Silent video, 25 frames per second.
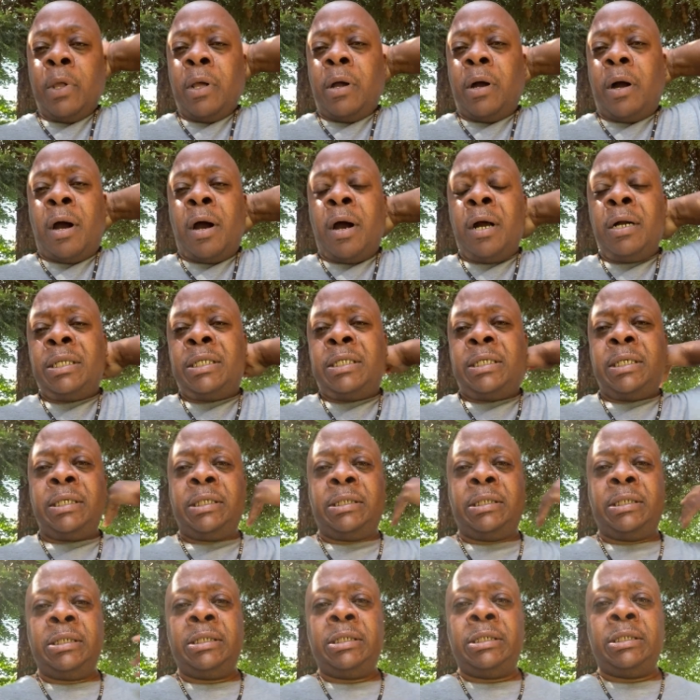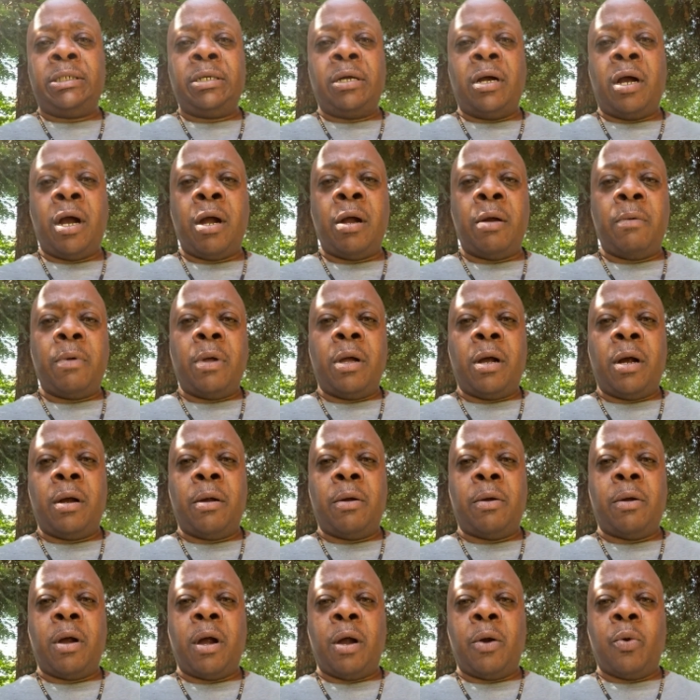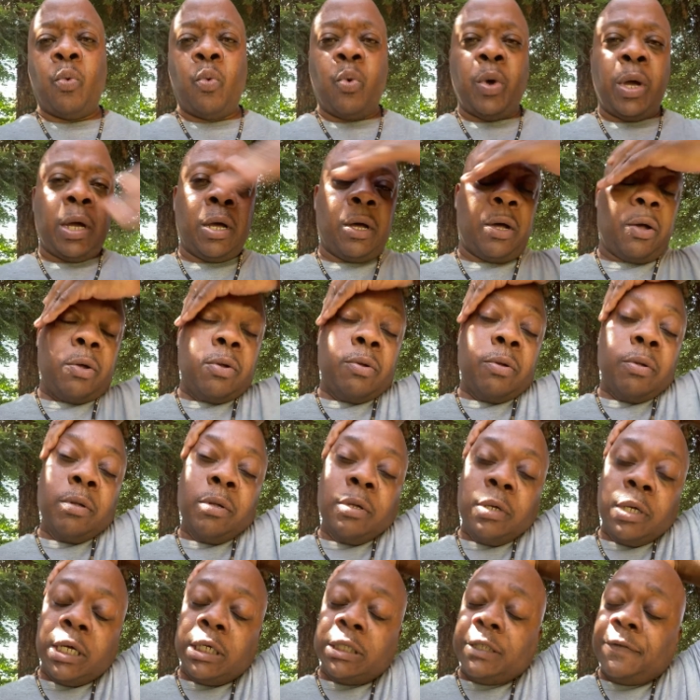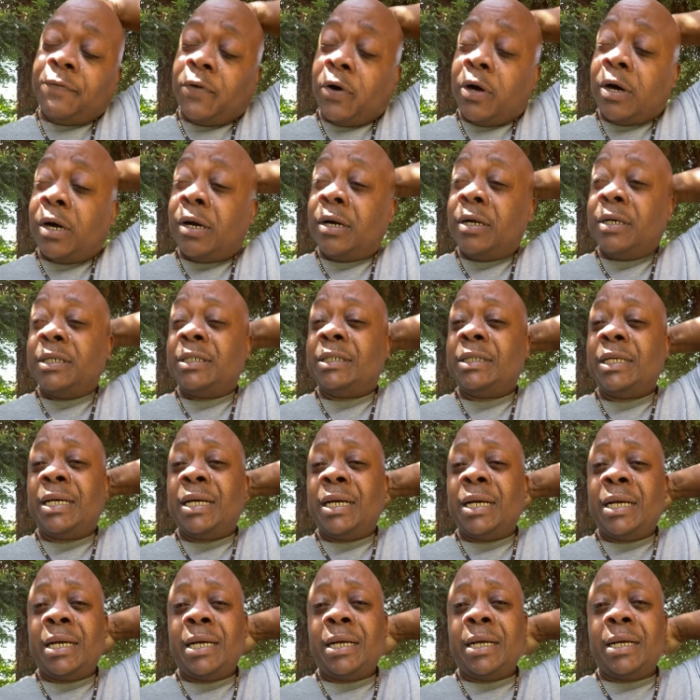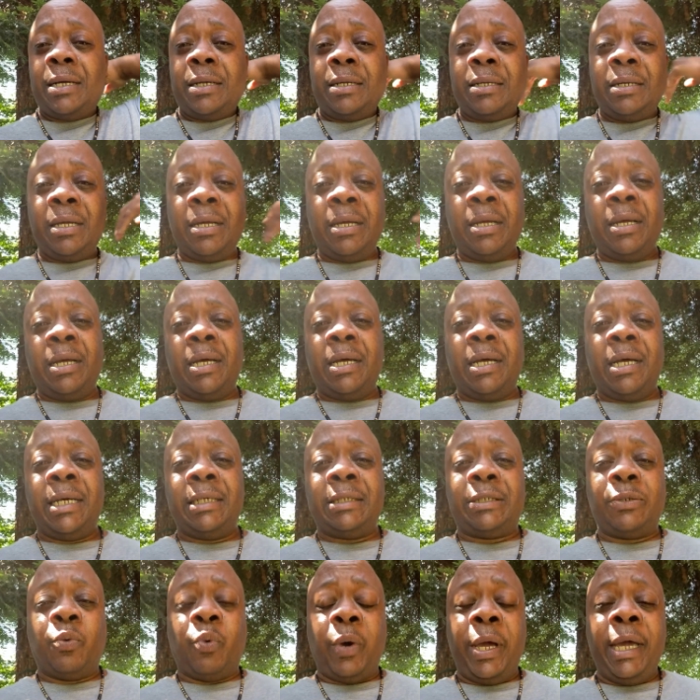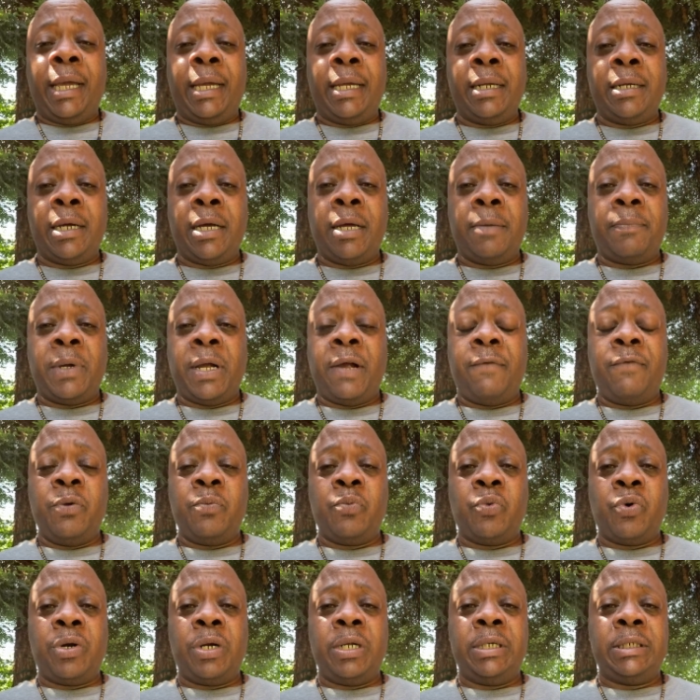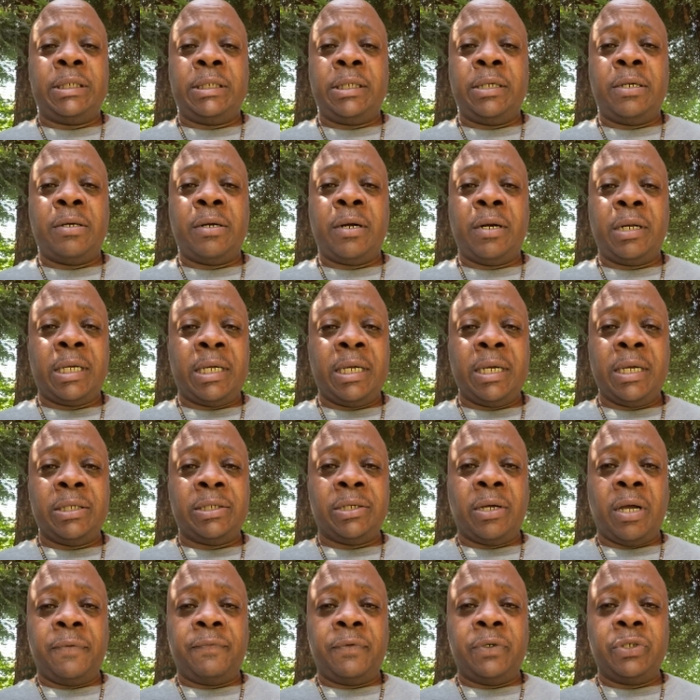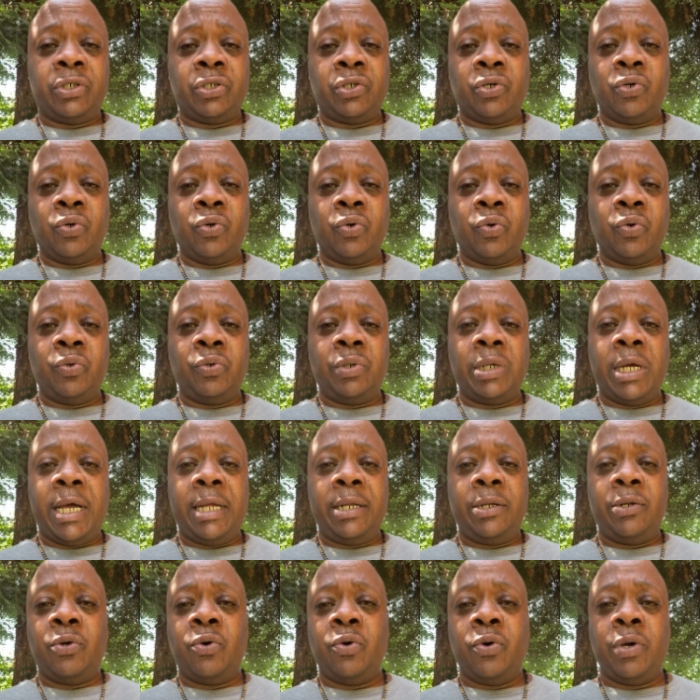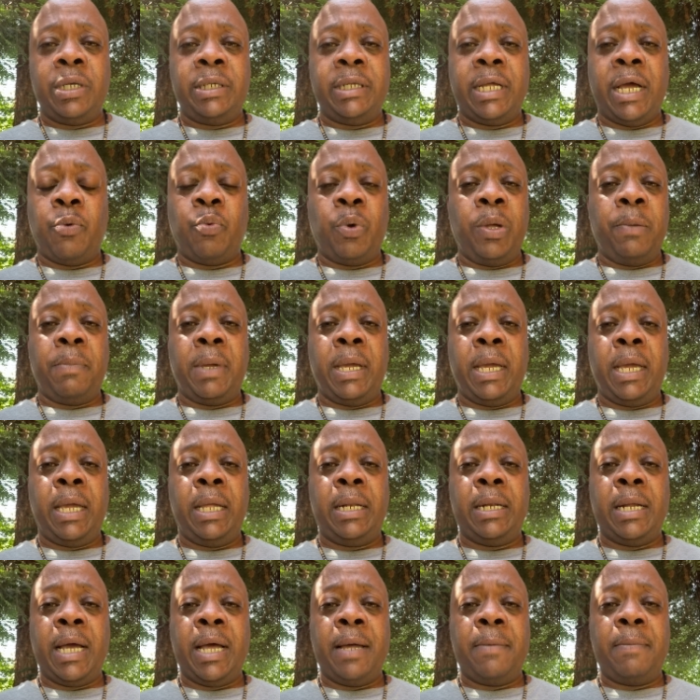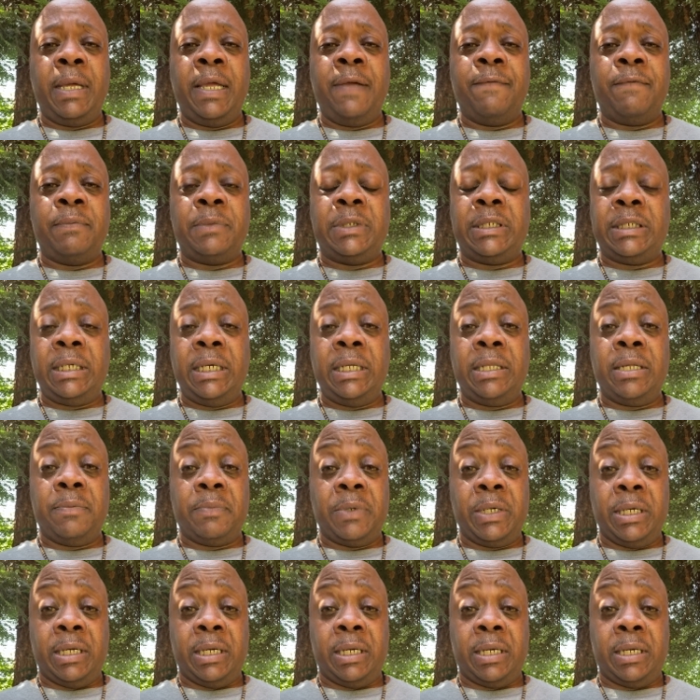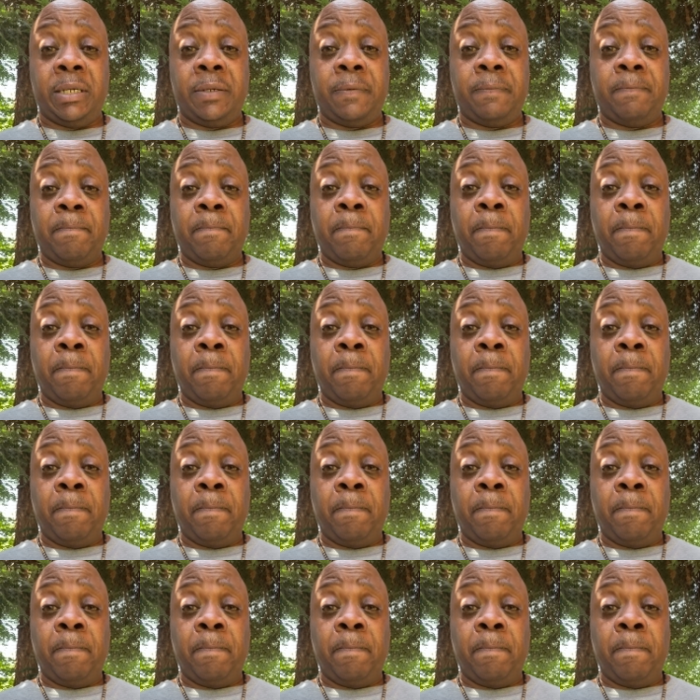our intentions are well as far as us waking up every morning, sending our kids off to school, not knowing that we may not even see them again.